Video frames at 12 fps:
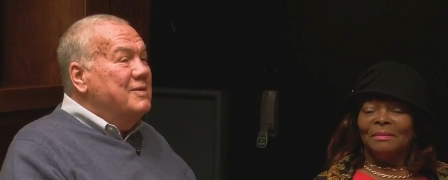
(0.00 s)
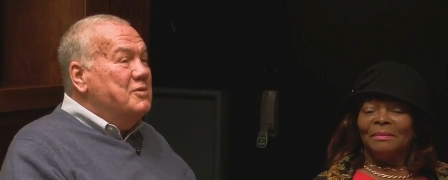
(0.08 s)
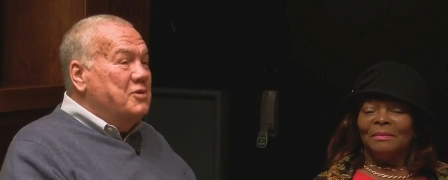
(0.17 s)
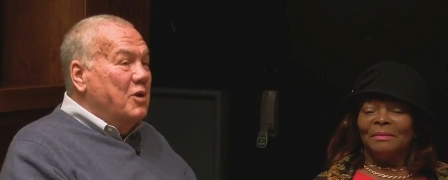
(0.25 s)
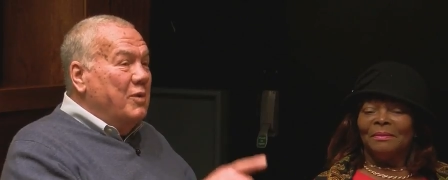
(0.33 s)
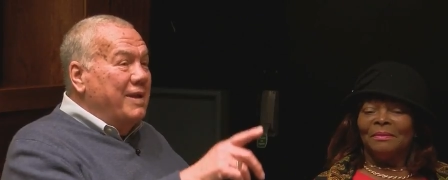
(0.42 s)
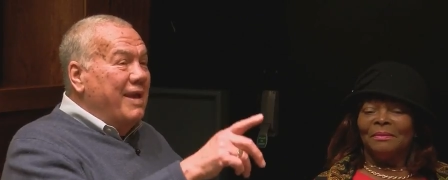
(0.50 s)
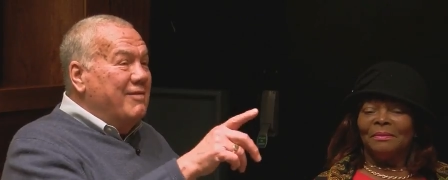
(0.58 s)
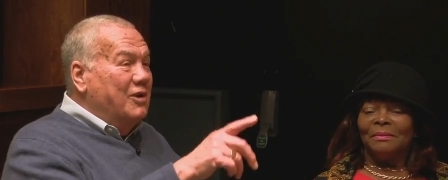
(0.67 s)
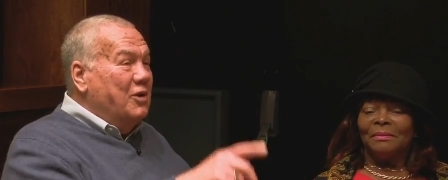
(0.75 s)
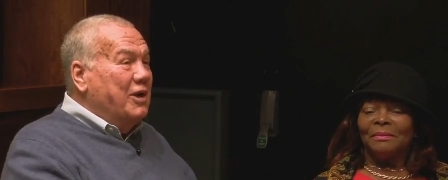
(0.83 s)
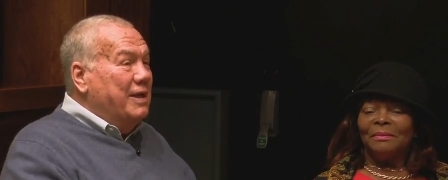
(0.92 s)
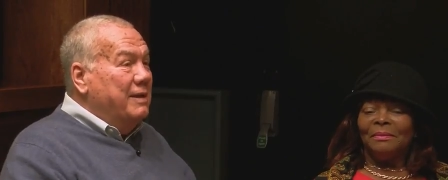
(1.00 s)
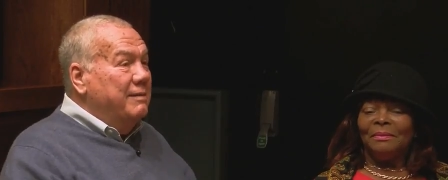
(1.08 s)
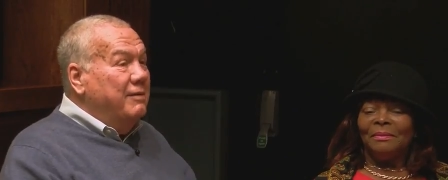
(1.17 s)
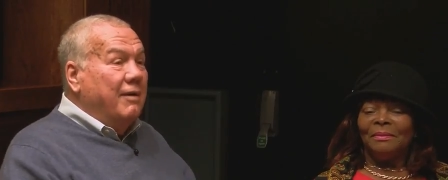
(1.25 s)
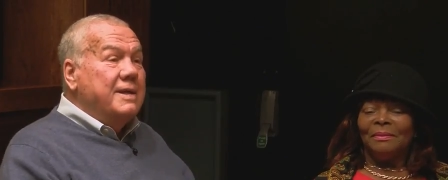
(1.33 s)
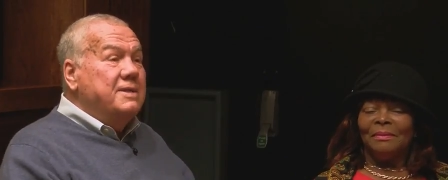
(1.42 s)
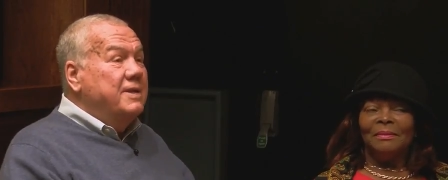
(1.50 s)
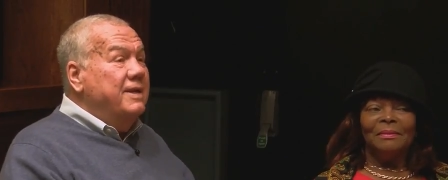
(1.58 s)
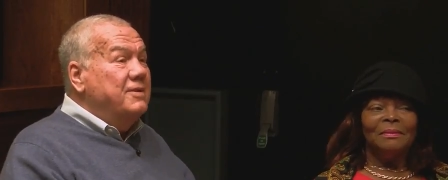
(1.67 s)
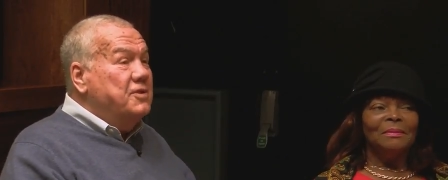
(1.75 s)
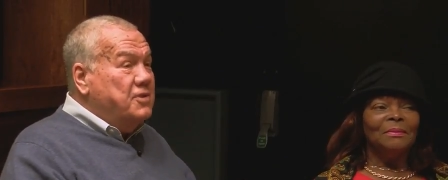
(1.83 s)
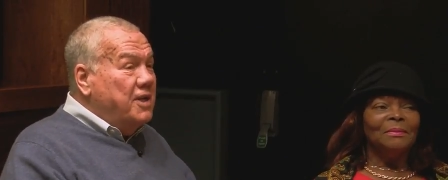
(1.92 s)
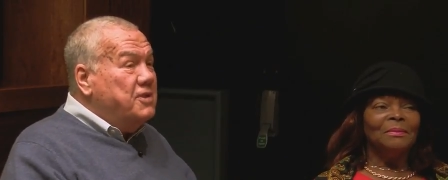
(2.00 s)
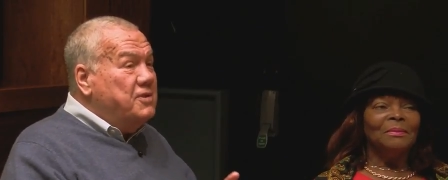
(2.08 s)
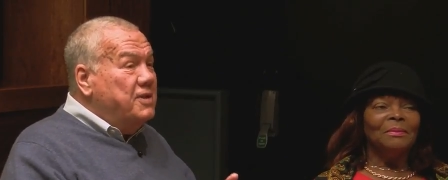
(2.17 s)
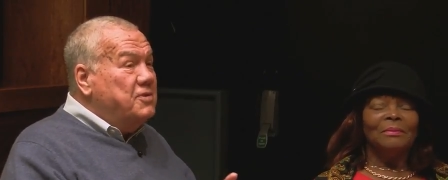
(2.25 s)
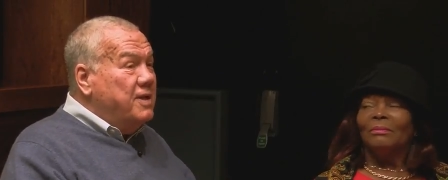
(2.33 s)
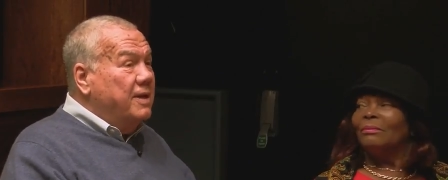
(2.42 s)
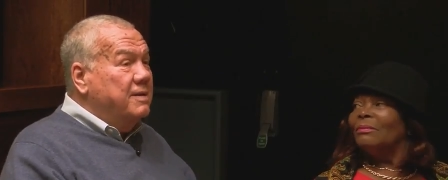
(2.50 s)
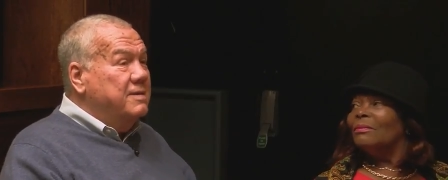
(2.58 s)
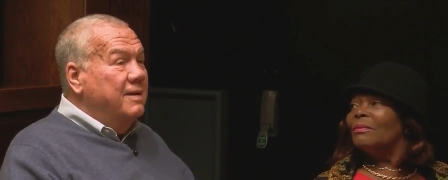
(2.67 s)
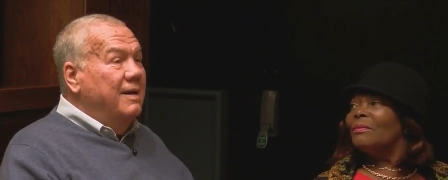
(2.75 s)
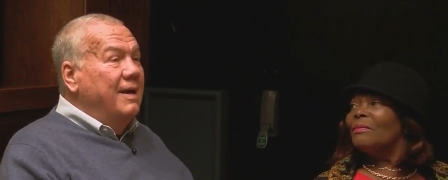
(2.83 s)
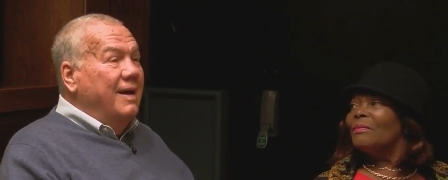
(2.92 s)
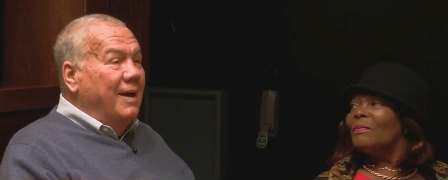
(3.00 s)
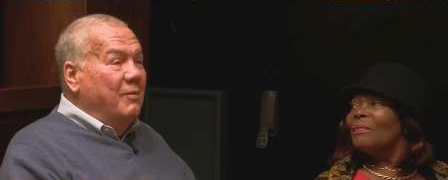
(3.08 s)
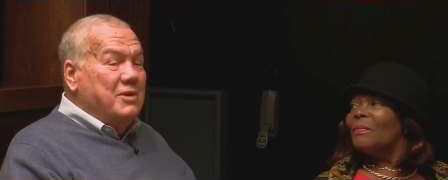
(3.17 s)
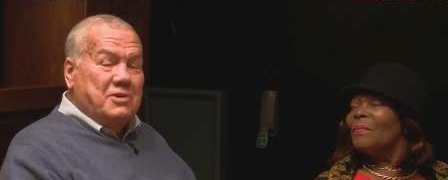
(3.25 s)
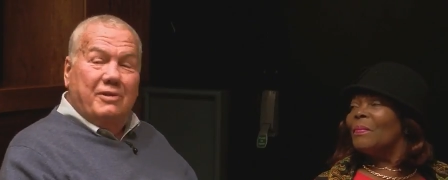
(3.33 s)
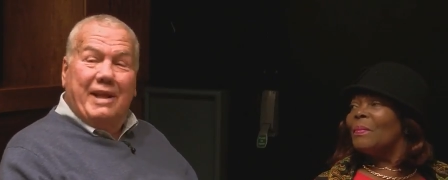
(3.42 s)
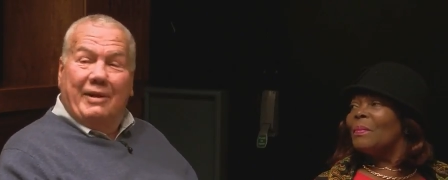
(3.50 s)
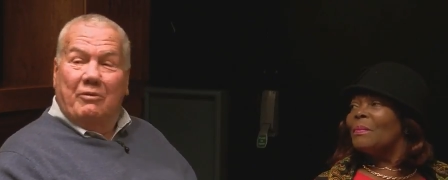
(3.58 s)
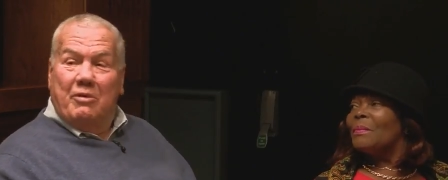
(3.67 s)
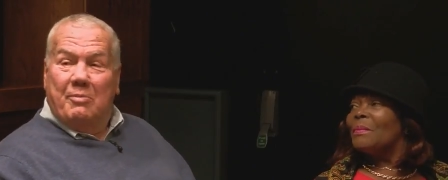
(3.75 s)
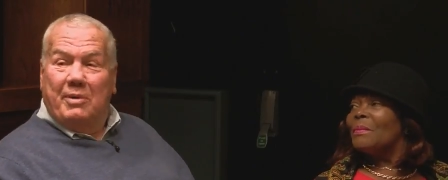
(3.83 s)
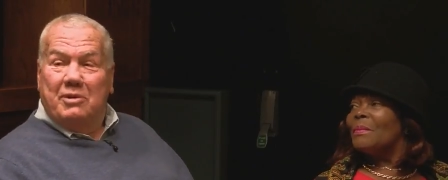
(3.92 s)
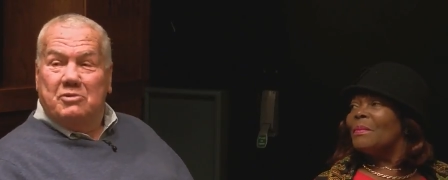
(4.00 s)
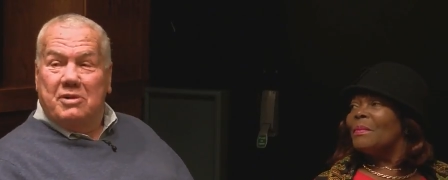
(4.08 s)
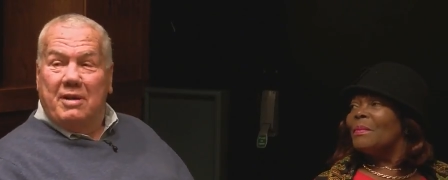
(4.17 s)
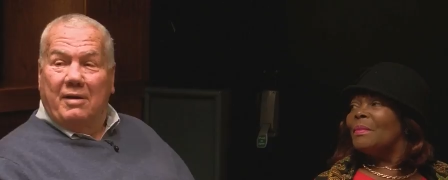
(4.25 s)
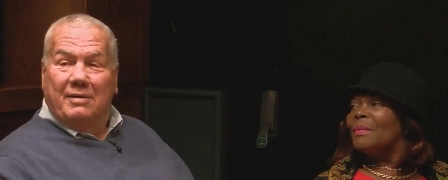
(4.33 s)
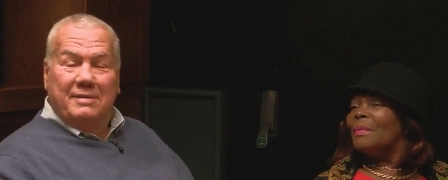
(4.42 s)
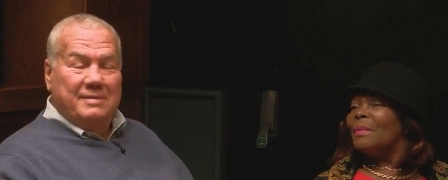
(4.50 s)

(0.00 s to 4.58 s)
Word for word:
Speaker 1: So when you have a look at it, 1966, and we're still getting repeats now.